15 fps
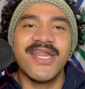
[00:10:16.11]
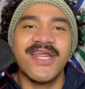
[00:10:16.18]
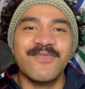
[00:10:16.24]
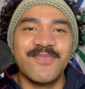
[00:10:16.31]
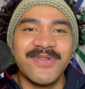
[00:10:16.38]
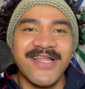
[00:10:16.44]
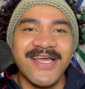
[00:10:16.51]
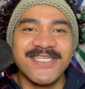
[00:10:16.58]
in
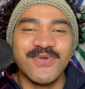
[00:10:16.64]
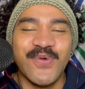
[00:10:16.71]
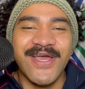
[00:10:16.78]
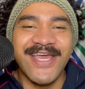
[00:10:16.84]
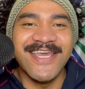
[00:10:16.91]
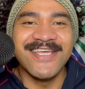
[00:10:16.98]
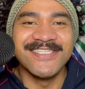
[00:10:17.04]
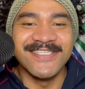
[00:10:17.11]
place where
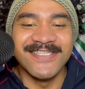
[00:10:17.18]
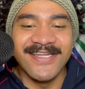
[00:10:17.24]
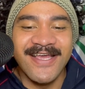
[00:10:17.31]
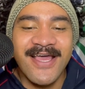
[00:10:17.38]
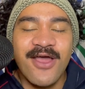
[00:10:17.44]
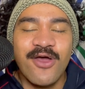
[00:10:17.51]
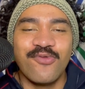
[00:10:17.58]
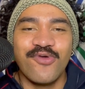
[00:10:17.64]
he is in
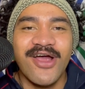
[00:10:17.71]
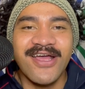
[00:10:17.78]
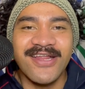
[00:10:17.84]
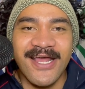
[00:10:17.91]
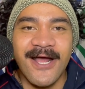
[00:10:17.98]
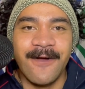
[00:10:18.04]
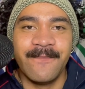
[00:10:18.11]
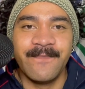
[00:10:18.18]
right
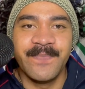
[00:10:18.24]
now,